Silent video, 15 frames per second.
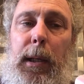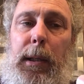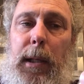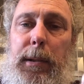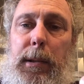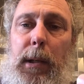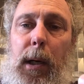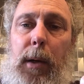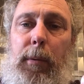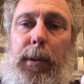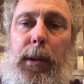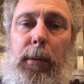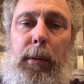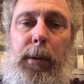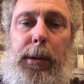They stuck
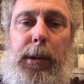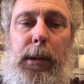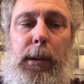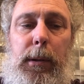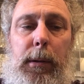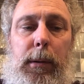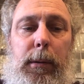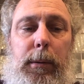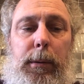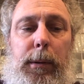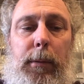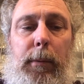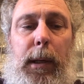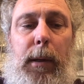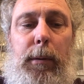with the
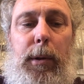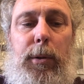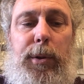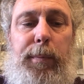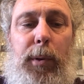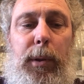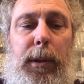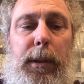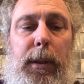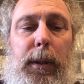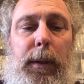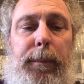round nose bullet